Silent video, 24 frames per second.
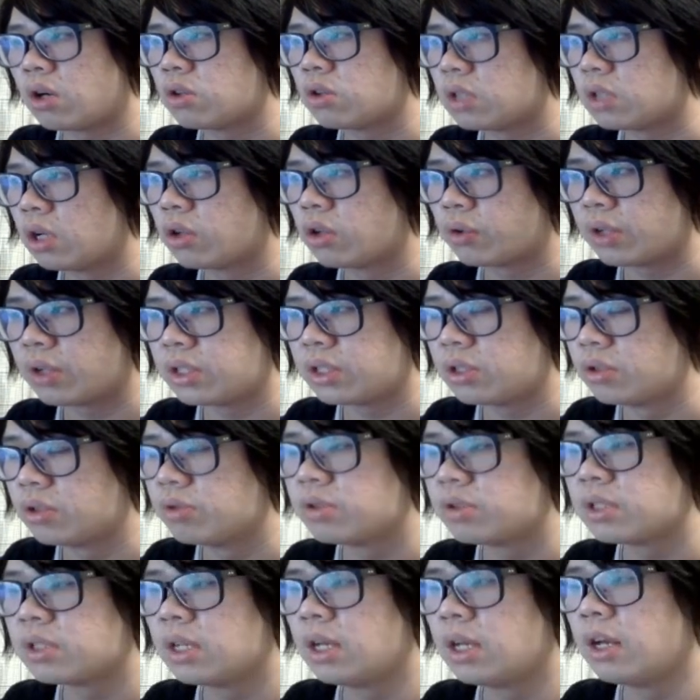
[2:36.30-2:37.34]
other Grade
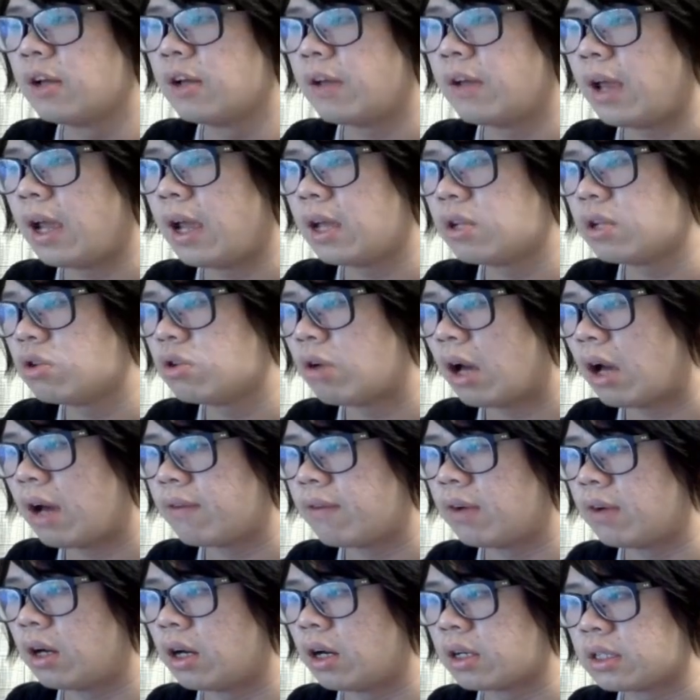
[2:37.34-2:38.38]
2s. And you have
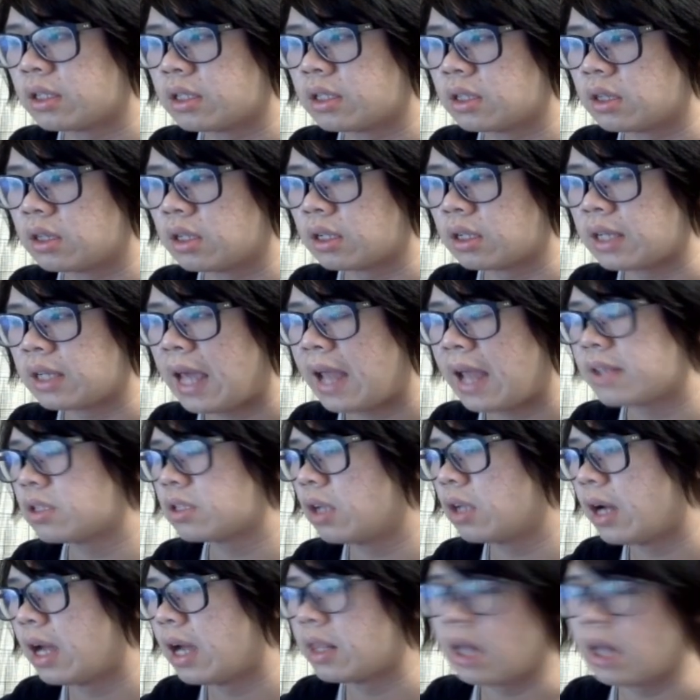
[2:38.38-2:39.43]
the
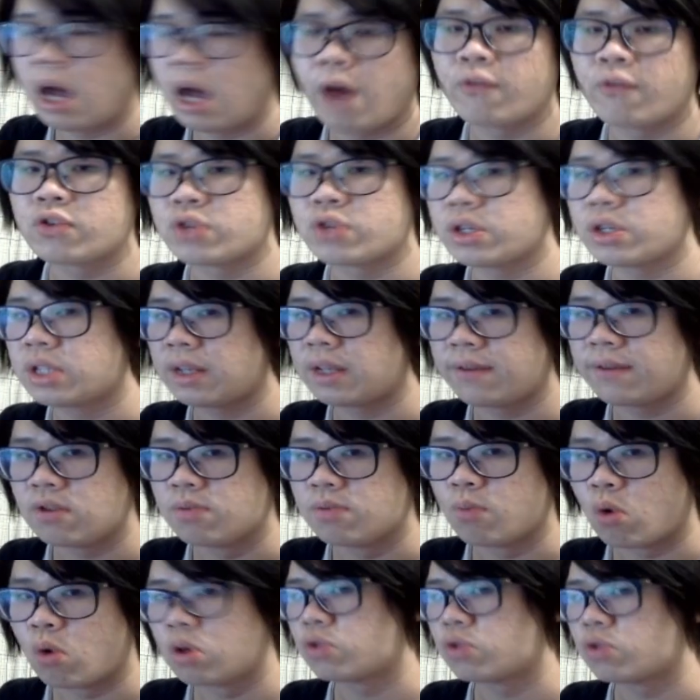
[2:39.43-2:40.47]
Gancelot and Alpha Shard that give you
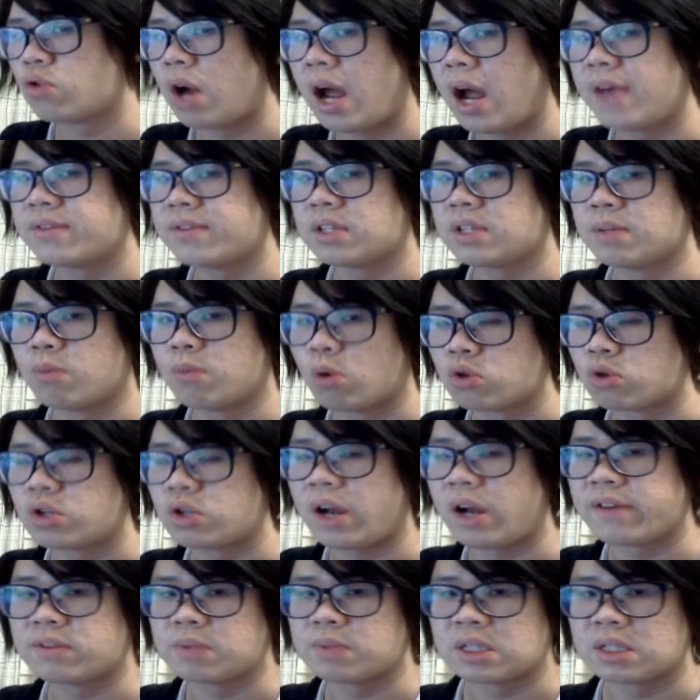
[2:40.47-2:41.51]
more drives, and more
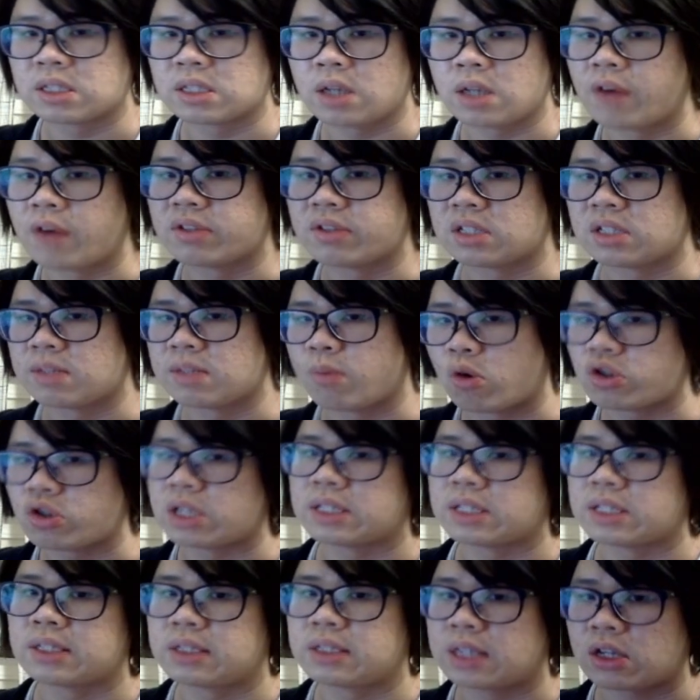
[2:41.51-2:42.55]
drives means obviously more
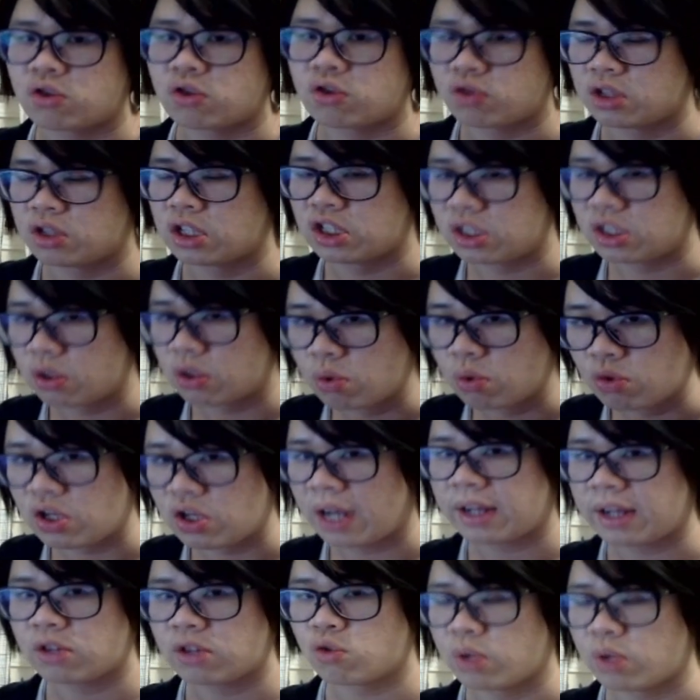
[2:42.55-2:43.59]
chances to
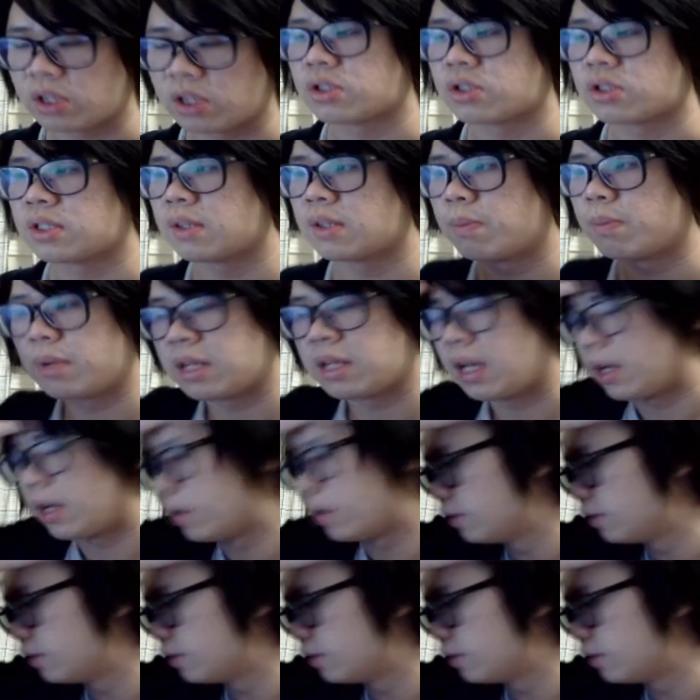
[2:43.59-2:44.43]
check triggers. But yeah.